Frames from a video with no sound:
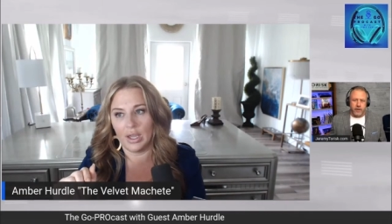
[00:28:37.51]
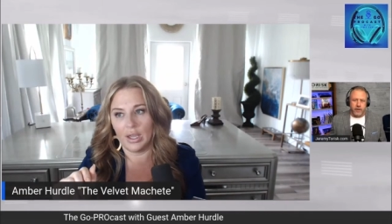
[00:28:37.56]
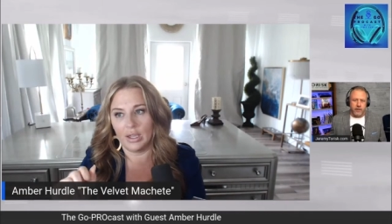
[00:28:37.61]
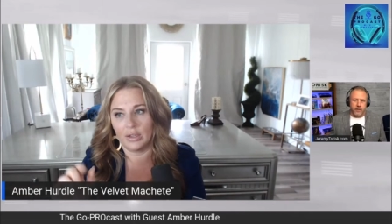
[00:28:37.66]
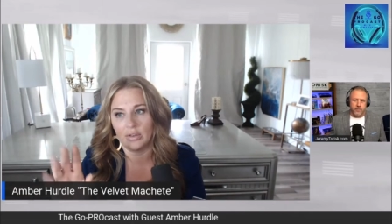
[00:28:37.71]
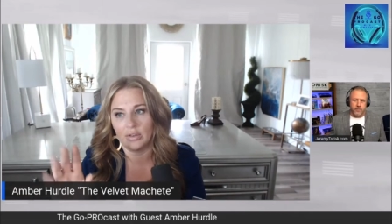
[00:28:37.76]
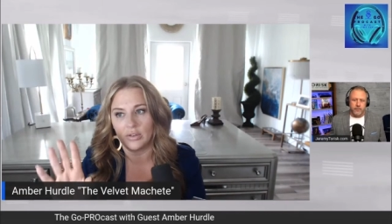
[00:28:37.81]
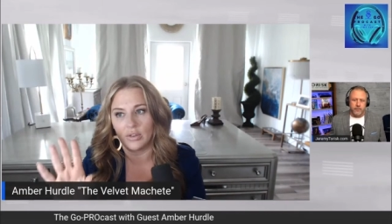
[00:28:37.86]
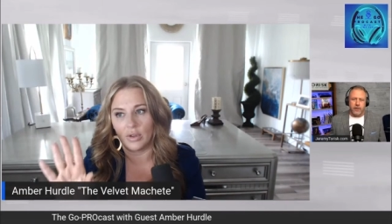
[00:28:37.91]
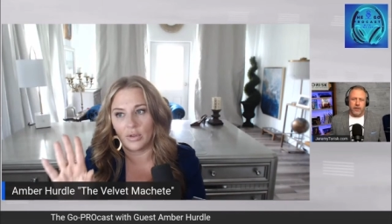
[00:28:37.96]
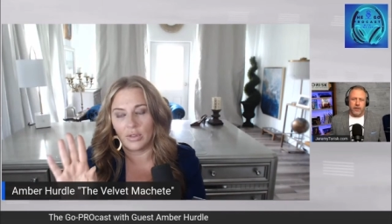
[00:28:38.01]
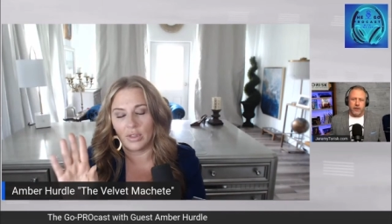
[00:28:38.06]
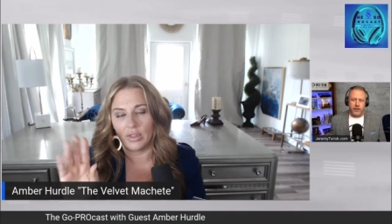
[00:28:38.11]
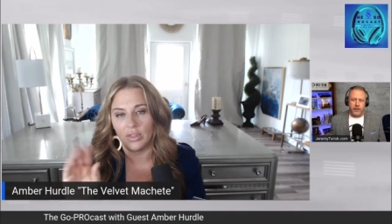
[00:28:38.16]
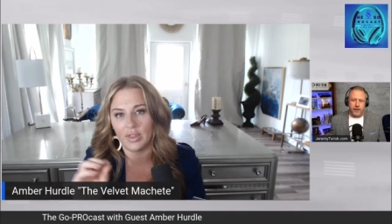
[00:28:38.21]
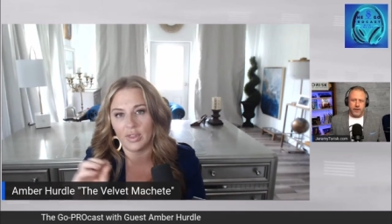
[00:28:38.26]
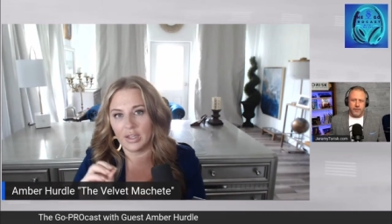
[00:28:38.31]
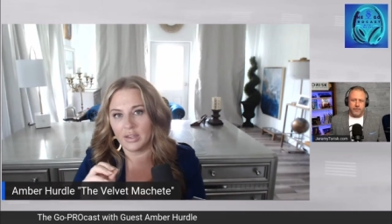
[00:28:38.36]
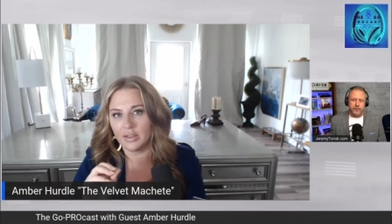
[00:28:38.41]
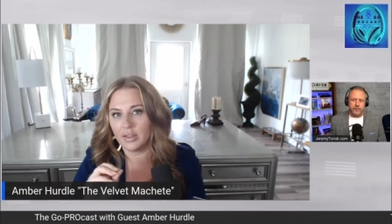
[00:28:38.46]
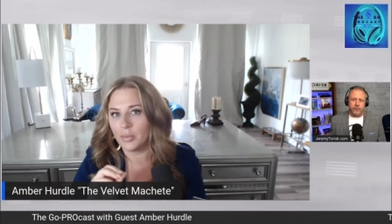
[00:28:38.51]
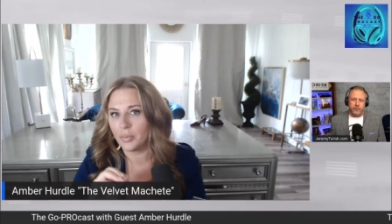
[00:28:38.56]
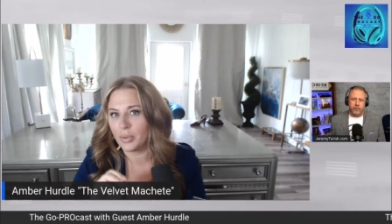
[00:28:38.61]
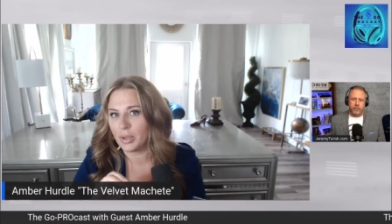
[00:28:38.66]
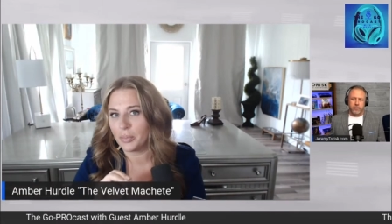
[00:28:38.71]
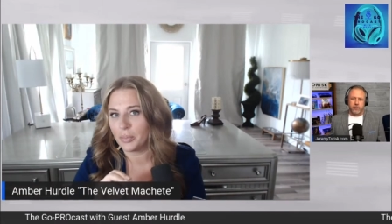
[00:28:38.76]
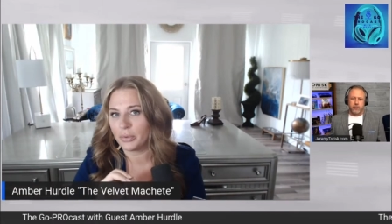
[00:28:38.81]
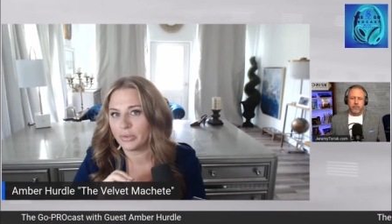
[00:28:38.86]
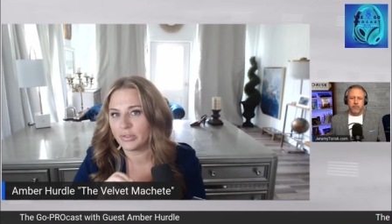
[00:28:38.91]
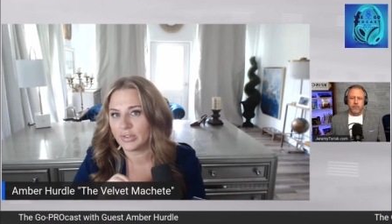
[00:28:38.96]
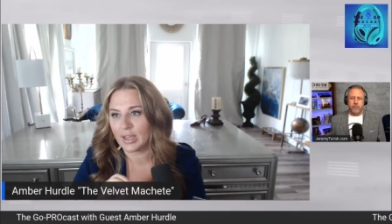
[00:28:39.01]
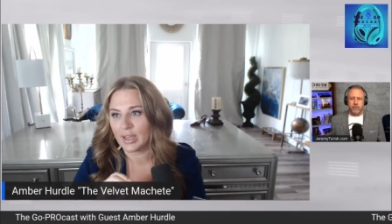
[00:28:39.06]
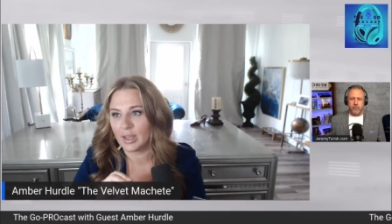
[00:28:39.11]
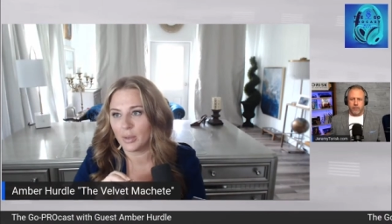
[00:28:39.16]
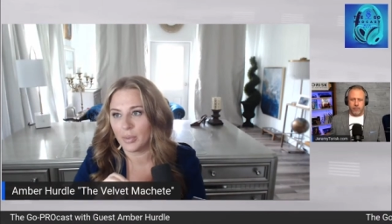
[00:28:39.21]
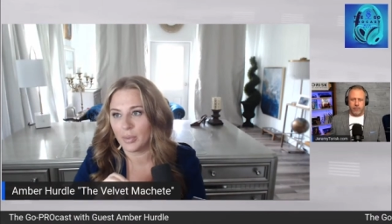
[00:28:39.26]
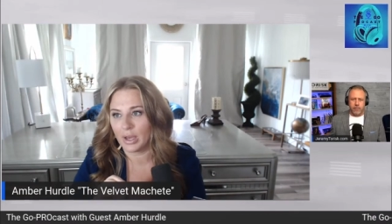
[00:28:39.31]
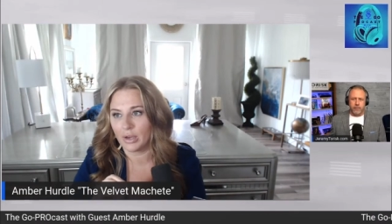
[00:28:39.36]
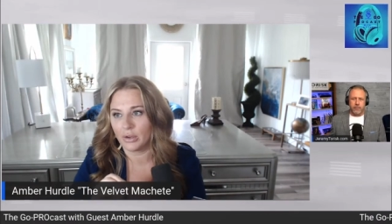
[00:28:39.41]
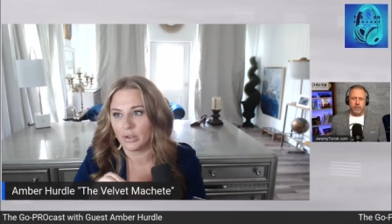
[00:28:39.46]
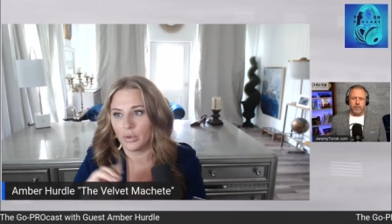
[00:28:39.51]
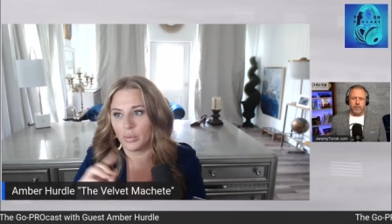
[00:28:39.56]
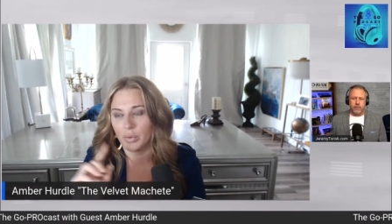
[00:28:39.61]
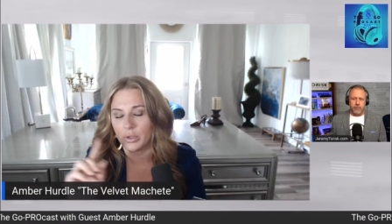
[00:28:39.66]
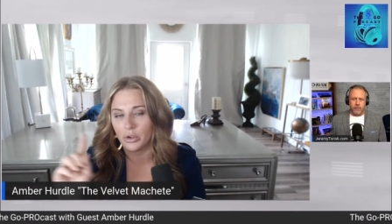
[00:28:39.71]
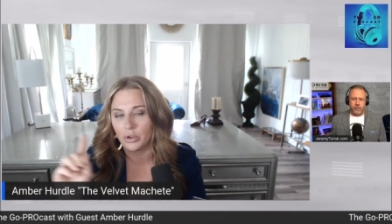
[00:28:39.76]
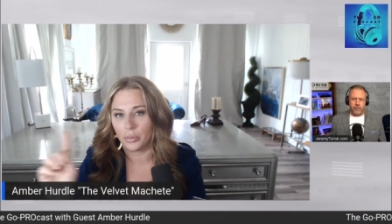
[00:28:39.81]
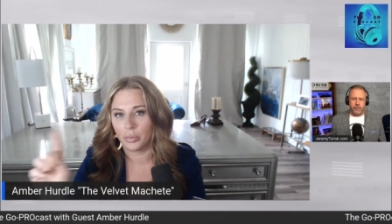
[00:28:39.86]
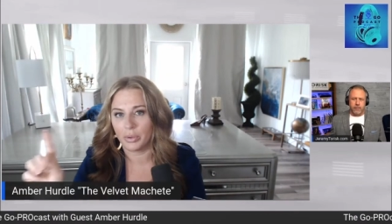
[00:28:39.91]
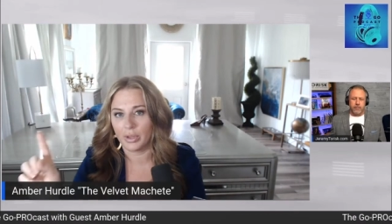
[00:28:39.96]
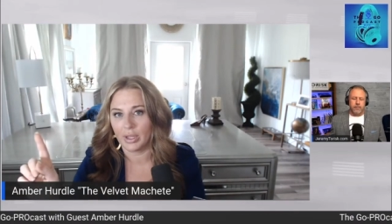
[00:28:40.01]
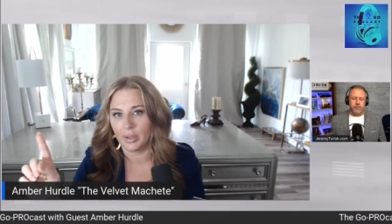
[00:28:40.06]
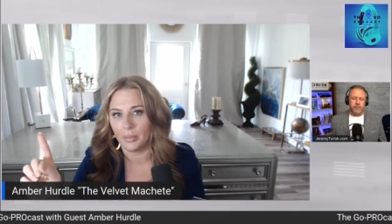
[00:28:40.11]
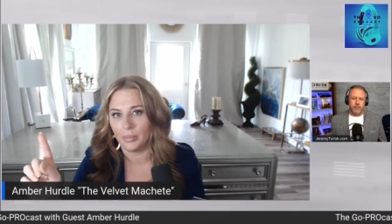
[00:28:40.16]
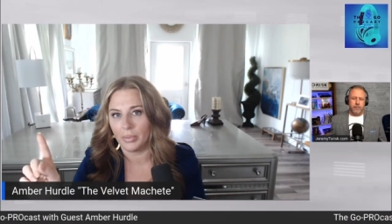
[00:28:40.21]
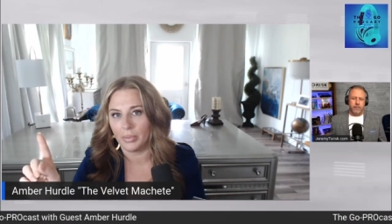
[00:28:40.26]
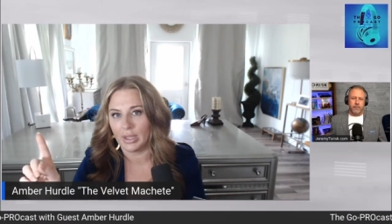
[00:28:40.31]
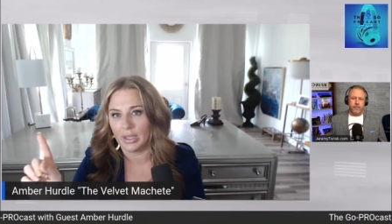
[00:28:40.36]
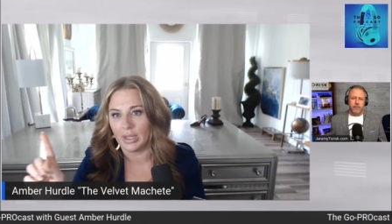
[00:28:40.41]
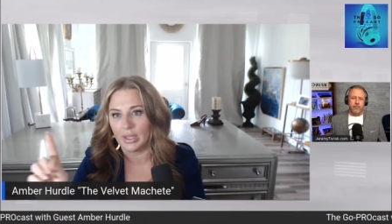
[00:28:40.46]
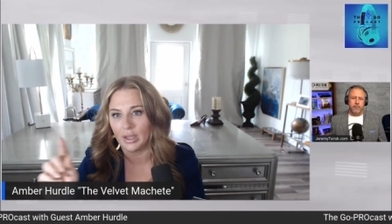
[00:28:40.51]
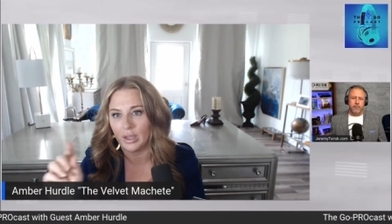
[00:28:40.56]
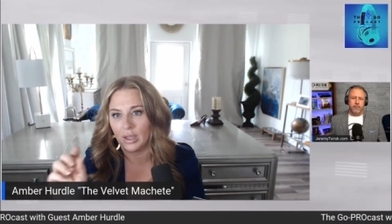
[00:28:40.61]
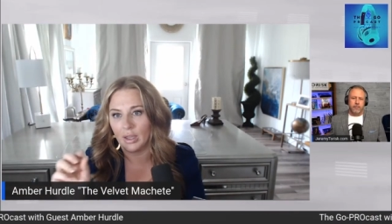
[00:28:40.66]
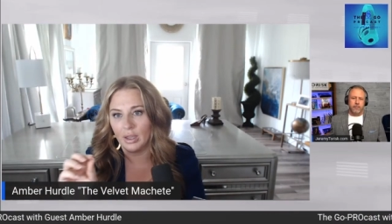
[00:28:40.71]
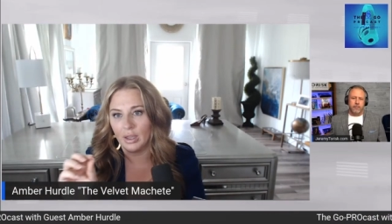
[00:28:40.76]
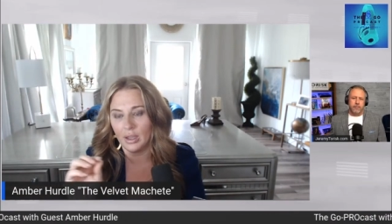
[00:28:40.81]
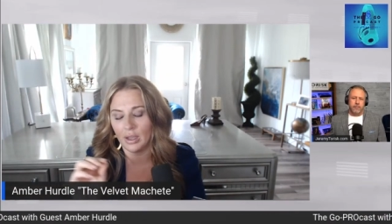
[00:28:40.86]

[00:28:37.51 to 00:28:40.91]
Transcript: And so yep. the things that people say about you when you're playing big